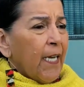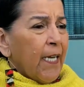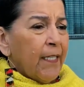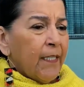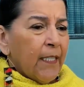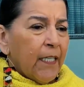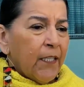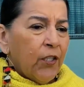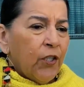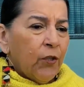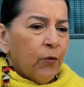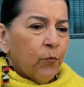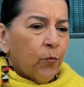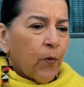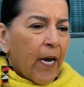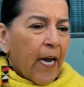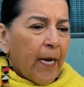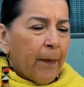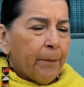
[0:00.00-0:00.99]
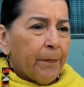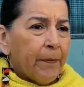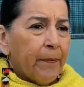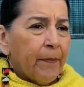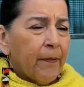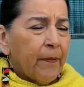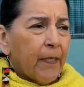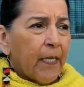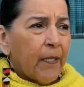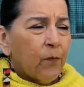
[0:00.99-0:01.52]
and then you wrap
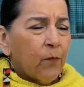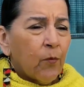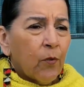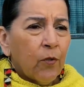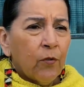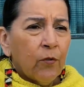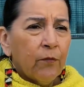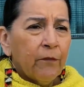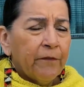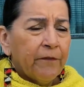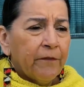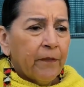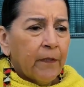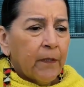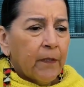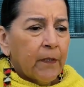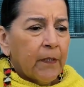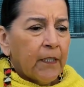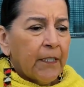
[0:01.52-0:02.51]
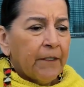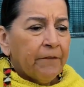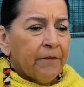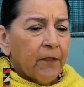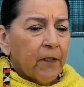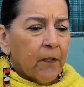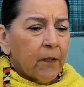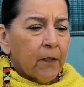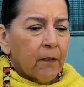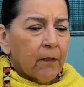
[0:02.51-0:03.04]
and rove
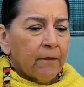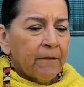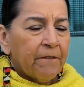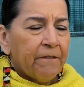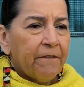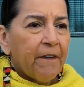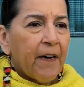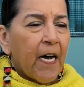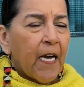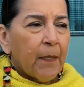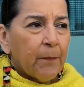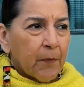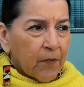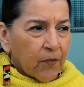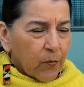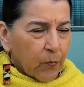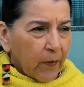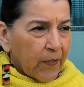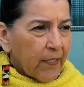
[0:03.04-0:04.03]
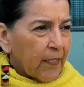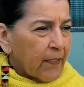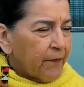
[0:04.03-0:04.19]
different fibers with